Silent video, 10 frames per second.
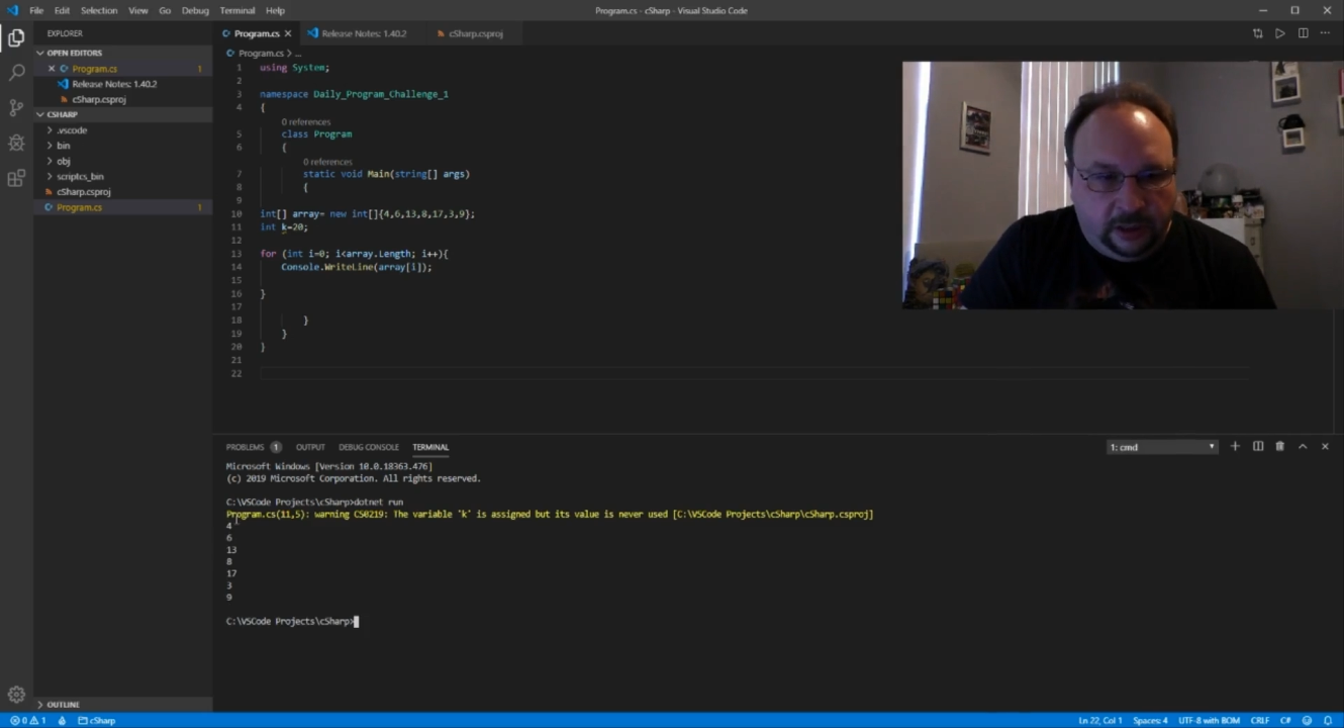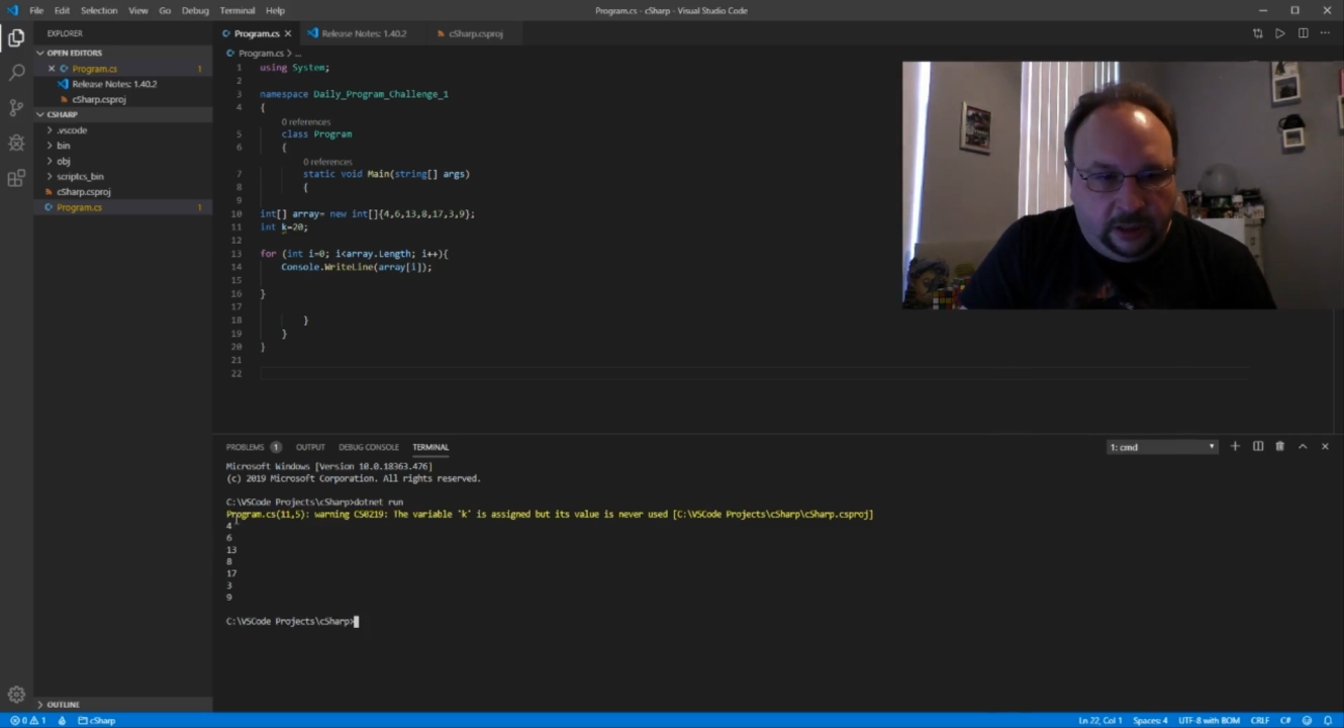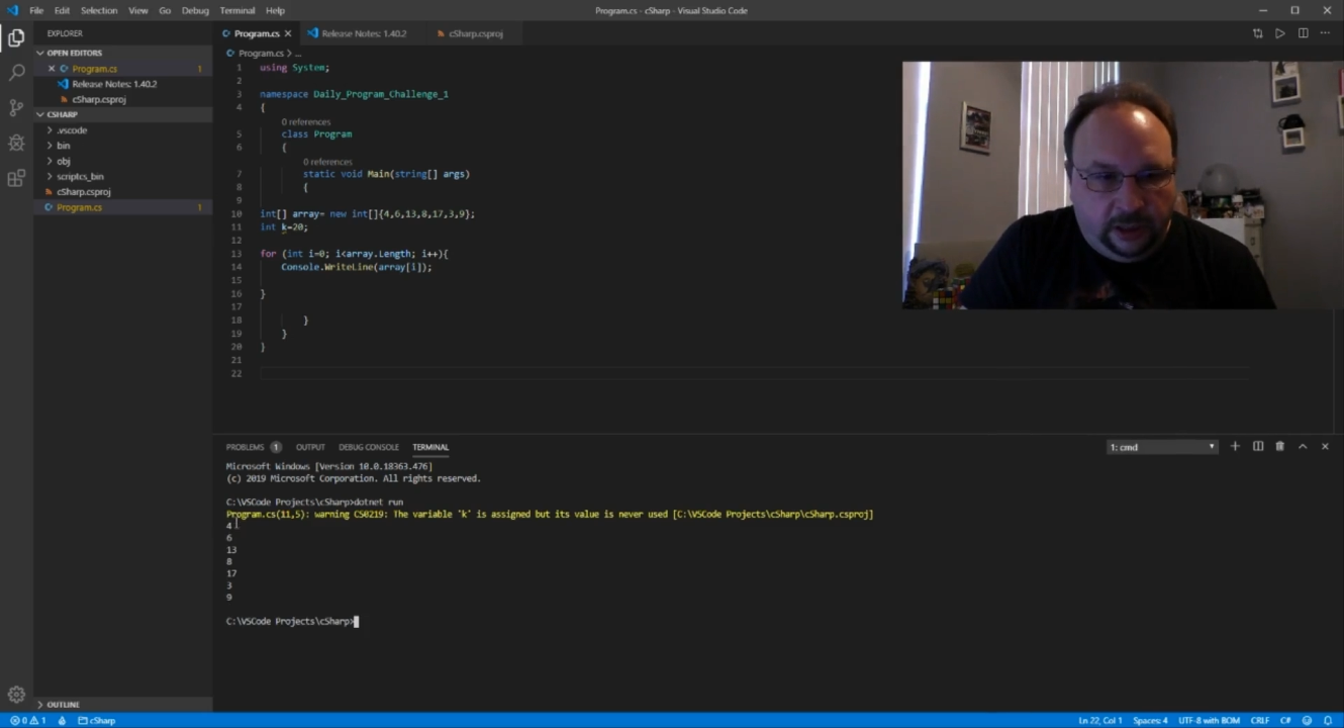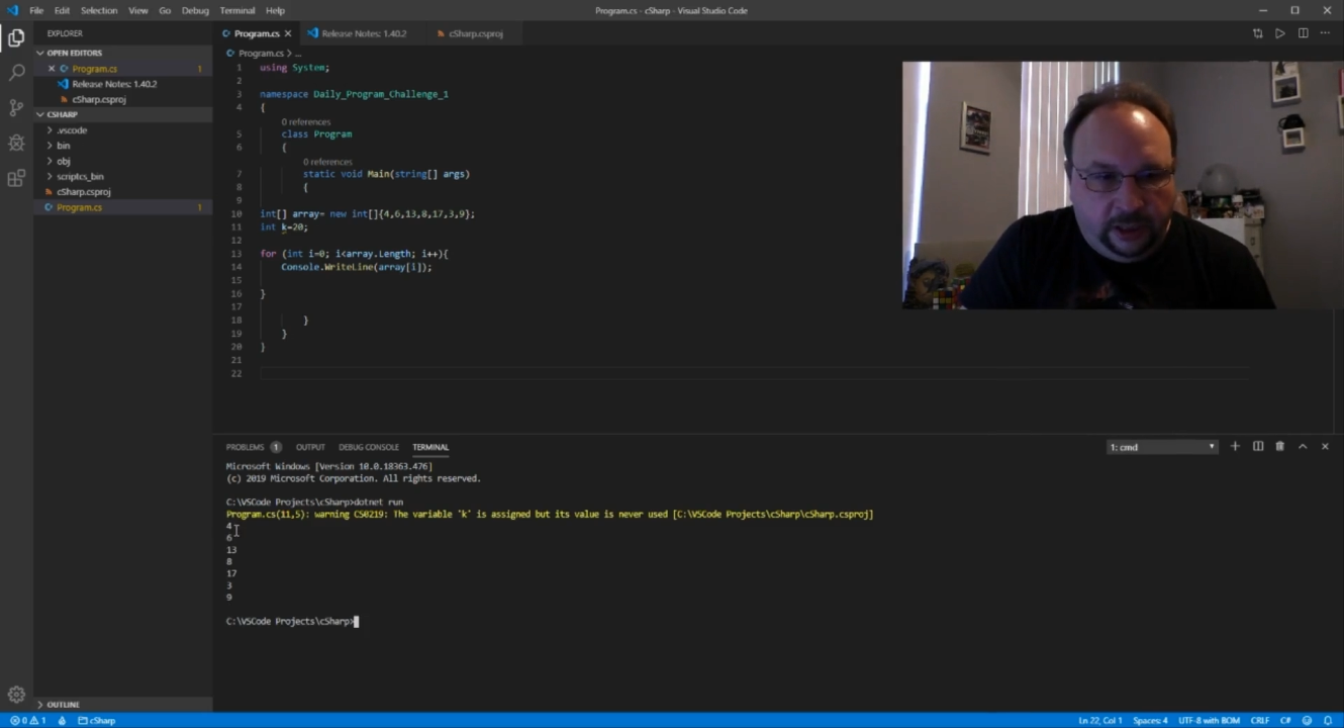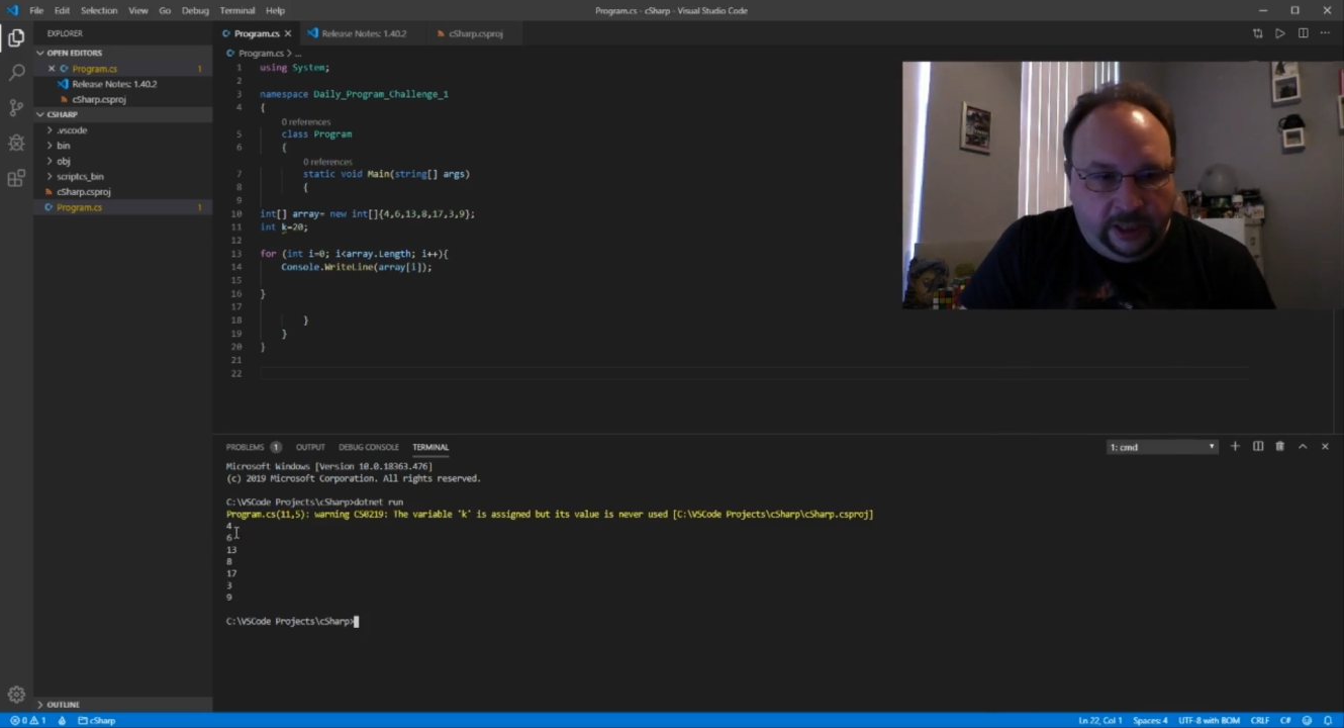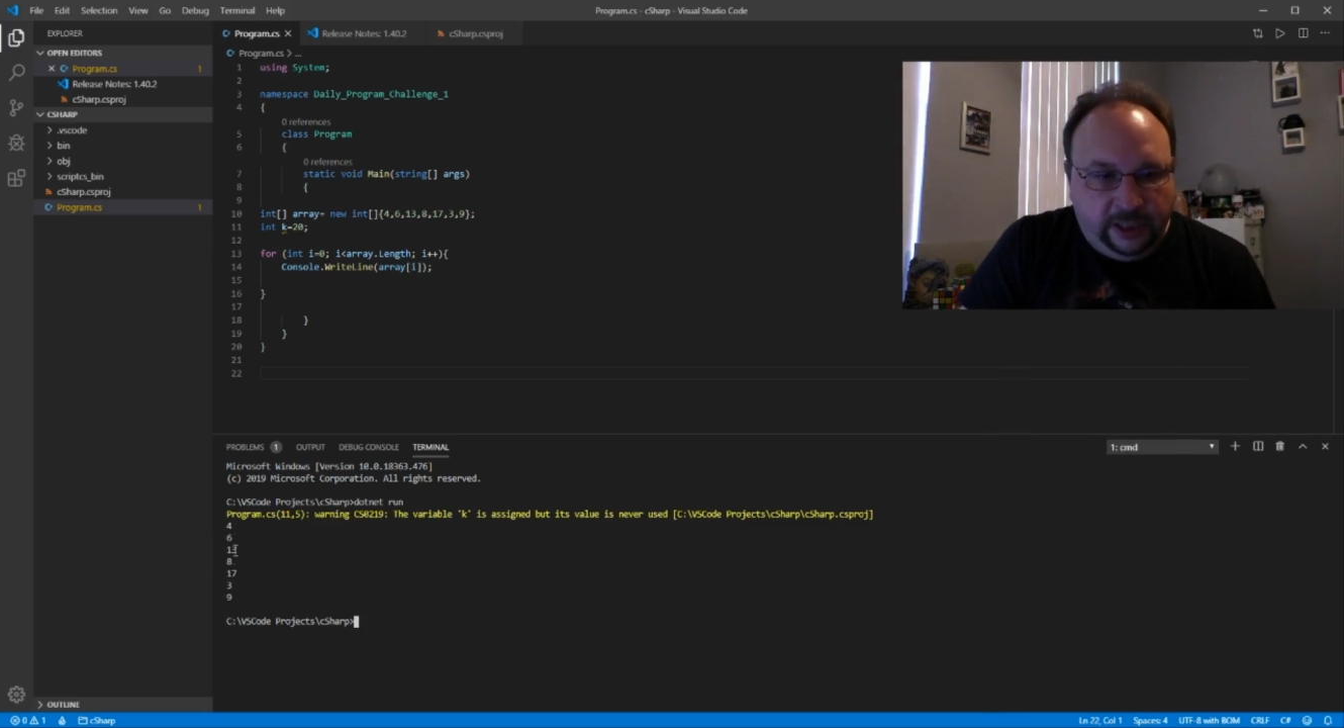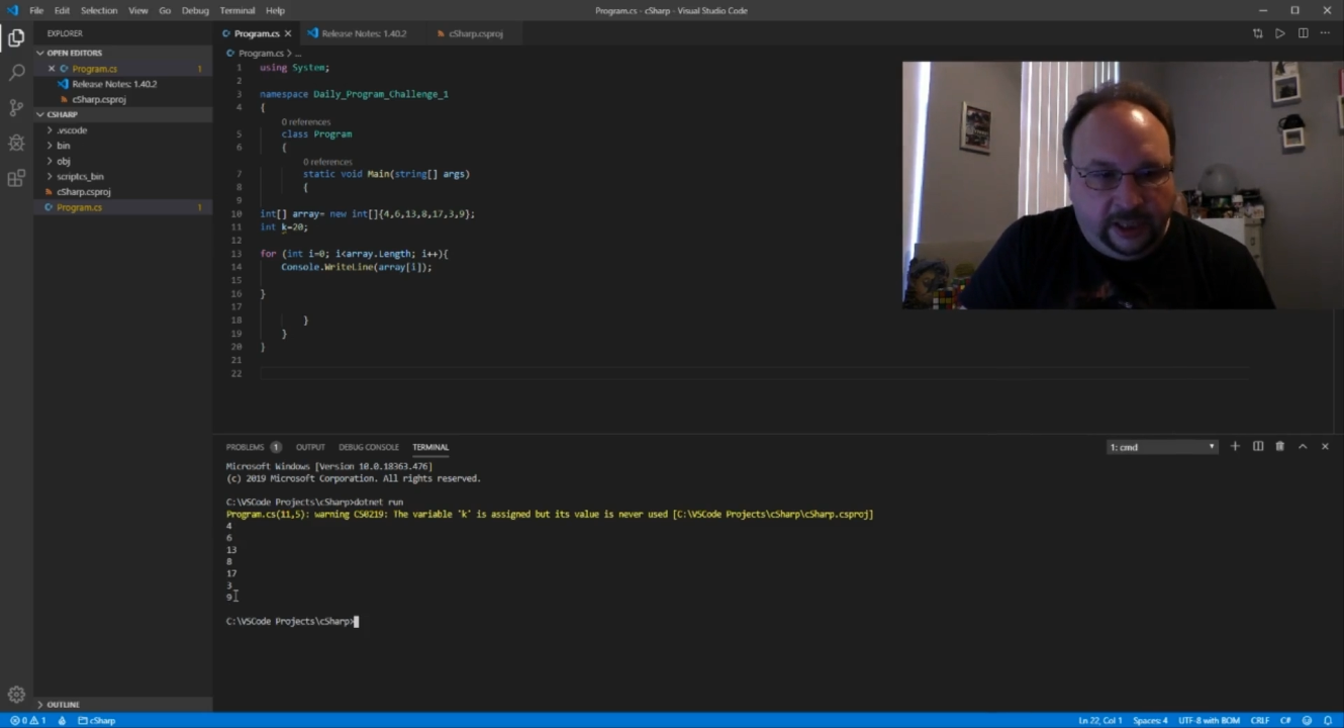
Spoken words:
it